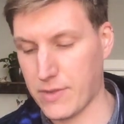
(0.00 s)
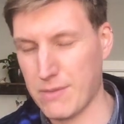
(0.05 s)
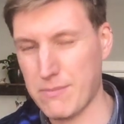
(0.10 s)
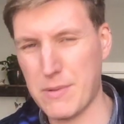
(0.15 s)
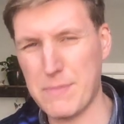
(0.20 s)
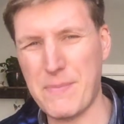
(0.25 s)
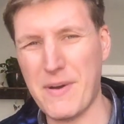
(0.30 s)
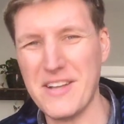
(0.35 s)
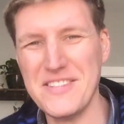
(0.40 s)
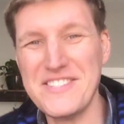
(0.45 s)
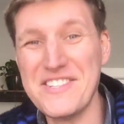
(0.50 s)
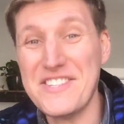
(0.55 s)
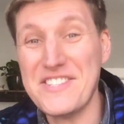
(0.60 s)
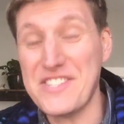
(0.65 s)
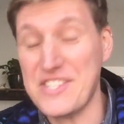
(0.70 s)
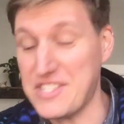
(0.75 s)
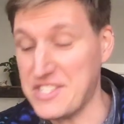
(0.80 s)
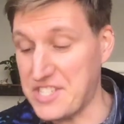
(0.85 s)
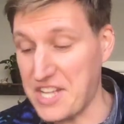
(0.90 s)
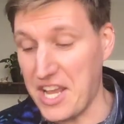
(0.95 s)
But Bonza
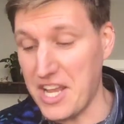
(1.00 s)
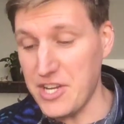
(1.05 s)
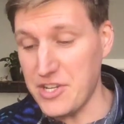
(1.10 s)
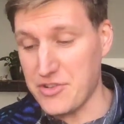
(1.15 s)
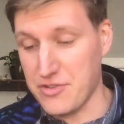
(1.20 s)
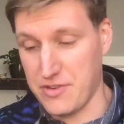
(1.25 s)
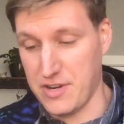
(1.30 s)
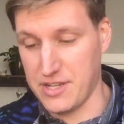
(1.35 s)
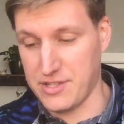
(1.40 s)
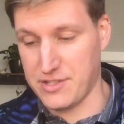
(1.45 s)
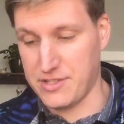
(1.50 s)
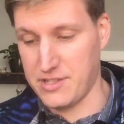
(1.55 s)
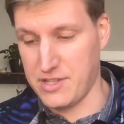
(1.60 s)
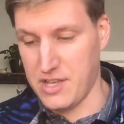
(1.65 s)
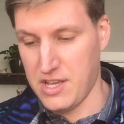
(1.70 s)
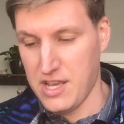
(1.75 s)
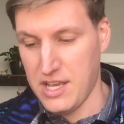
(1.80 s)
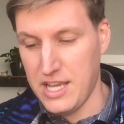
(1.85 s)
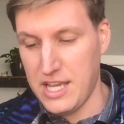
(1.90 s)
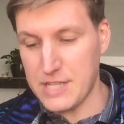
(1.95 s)
isn't dangerous.
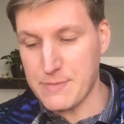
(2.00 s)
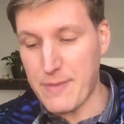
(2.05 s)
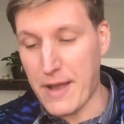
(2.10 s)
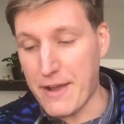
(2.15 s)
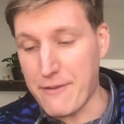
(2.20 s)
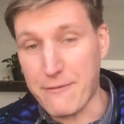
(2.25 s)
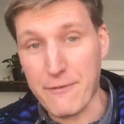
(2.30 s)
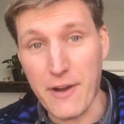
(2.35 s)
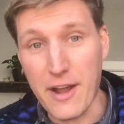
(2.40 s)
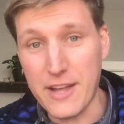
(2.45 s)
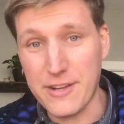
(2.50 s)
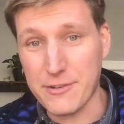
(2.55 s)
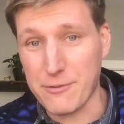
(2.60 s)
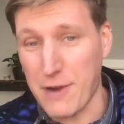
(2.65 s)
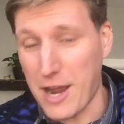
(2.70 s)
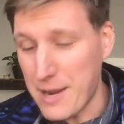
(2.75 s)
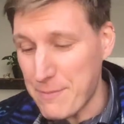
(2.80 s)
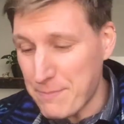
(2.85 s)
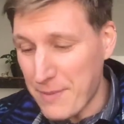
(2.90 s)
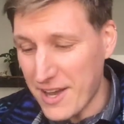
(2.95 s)
He's my friend,
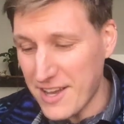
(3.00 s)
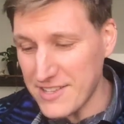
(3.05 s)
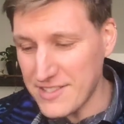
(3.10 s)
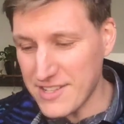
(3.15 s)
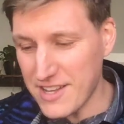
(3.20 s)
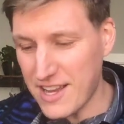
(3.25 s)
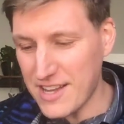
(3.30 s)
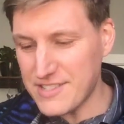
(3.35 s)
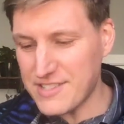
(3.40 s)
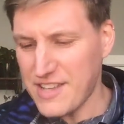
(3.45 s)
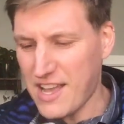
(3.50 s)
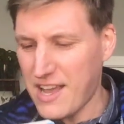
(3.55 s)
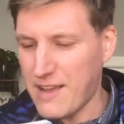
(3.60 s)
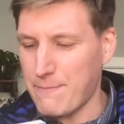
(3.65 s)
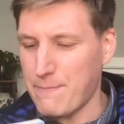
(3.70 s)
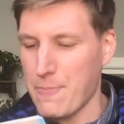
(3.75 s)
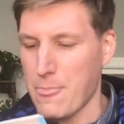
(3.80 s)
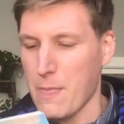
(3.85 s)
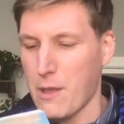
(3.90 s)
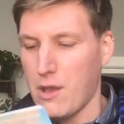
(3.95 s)
right, Bonza, I say?
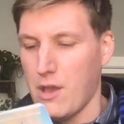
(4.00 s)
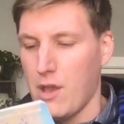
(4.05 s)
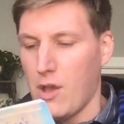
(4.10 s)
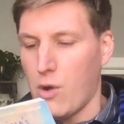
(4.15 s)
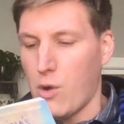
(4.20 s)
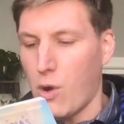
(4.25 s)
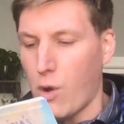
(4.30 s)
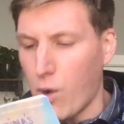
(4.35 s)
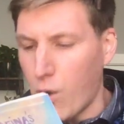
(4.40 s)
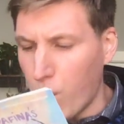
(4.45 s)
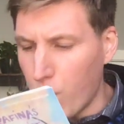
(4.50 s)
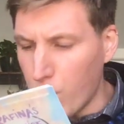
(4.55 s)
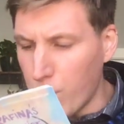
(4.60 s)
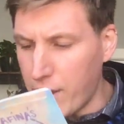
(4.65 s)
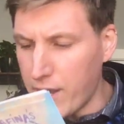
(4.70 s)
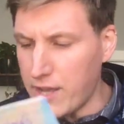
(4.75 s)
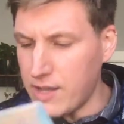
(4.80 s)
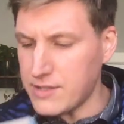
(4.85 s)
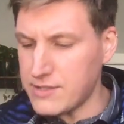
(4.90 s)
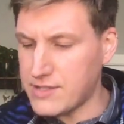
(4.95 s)

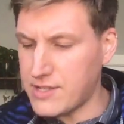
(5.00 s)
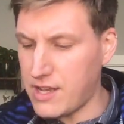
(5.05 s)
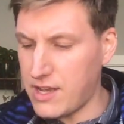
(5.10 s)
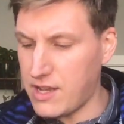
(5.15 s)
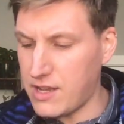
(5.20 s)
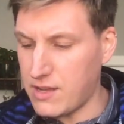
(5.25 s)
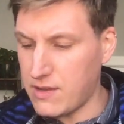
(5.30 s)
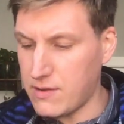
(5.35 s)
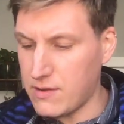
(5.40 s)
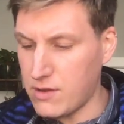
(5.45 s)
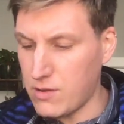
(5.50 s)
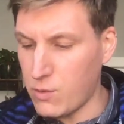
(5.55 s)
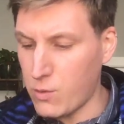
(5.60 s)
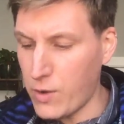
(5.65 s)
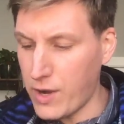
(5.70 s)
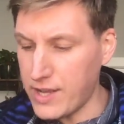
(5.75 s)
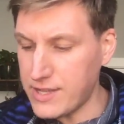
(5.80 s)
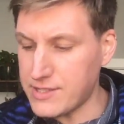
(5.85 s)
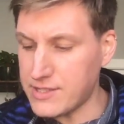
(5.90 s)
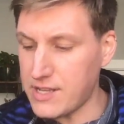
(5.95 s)
Oui,
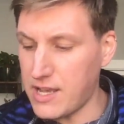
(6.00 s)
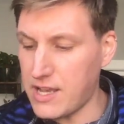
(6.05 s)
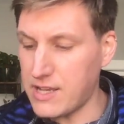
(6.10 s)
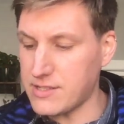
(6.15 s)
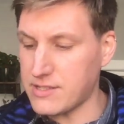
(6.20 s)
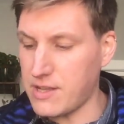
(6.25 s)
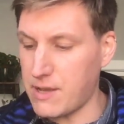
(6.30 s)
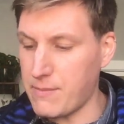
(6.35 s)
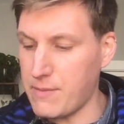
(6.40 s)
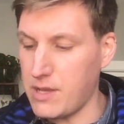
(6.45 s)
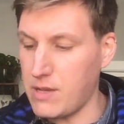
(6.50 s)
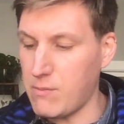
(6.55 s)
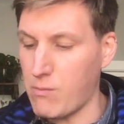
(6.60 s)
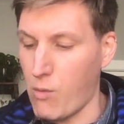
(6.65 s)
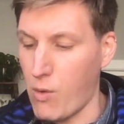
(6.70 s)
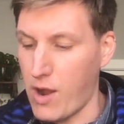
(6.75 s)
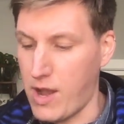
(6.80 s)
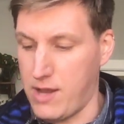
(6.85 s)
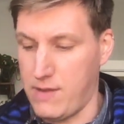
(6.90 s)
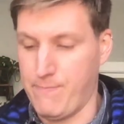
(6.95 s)
c'est ami
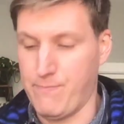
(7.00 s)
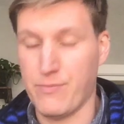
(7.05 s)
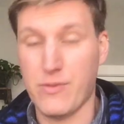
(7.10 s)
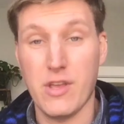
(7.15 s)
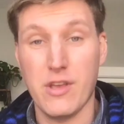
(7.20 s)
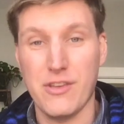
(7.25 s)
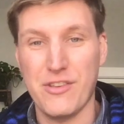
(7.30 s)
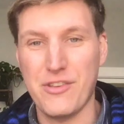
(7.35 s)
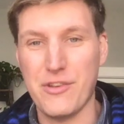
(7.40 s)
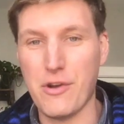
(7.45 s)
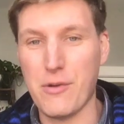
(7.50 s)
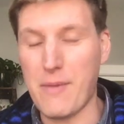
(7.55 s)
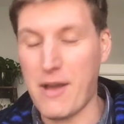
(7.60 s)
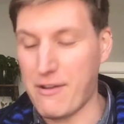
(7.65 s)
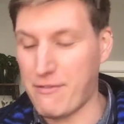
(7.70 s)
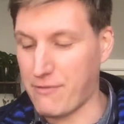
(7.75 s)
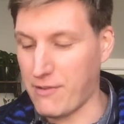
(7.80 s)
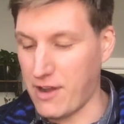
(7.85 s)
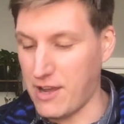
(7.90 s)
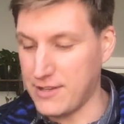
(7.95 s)
mwen. You're
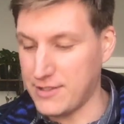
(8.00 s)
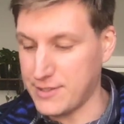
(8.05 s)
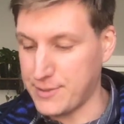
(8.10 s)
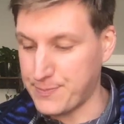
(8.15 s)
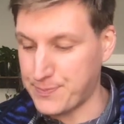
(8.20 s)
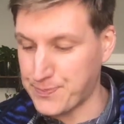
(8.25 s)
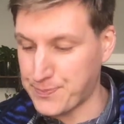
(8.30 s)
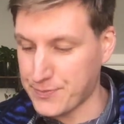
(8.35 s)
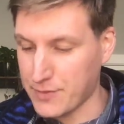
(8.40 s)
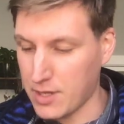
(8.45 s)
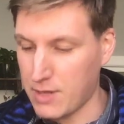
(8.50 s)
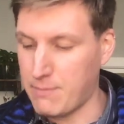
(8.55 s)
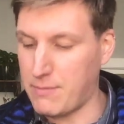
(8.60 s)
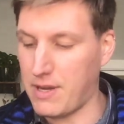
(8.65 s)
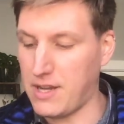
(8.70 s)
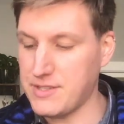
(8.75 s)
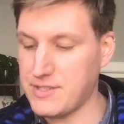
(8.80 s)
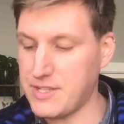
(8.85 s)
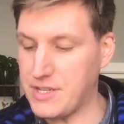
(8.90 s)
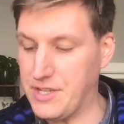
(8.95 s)
my friend.
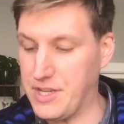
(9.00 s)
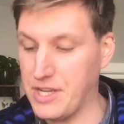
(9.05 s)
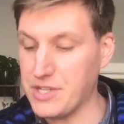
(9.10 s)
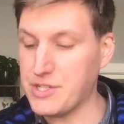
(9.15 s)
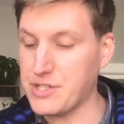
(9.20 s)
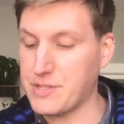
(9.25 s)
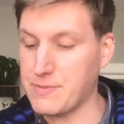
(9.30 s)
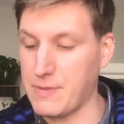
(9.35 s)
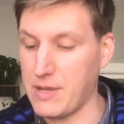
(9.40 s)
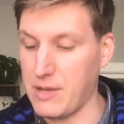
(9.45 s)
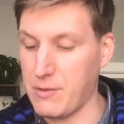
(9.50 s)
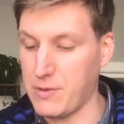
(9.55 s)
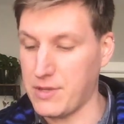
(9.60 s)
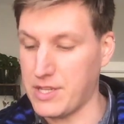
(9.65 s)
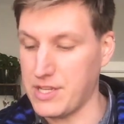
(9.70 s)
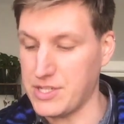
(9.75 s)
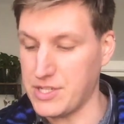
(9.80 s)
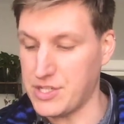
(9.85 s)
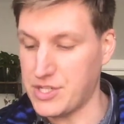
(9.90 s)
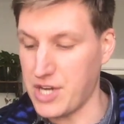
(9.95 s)
Bonza nudges me
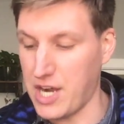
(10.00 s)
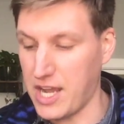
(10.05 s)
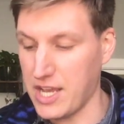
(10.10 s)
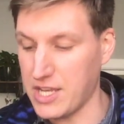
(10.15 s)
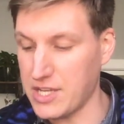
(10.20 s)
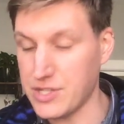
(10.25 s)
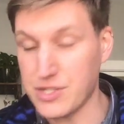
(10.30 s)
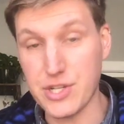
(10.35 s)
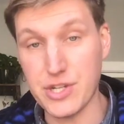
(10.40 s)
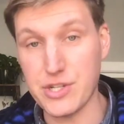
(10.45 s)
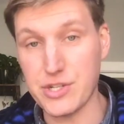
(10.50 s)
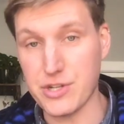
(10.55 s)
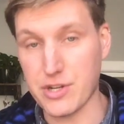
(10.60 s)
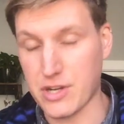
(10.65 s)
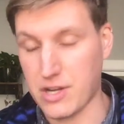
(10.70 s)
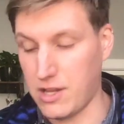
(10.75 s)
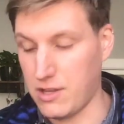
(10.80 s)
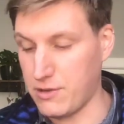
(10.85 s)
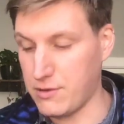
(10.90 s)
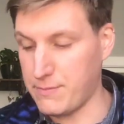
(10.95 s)
with his giant
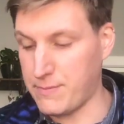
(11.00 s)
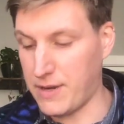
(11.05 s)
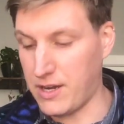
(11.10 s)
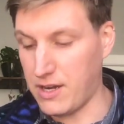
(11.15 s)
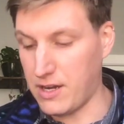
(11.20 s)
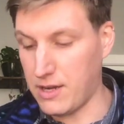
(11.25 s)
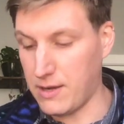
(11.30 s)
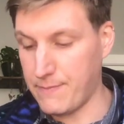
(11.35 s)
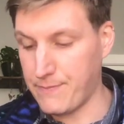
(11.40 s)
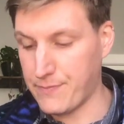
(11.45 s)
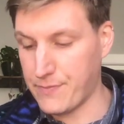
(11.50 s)
ginger-colored paw.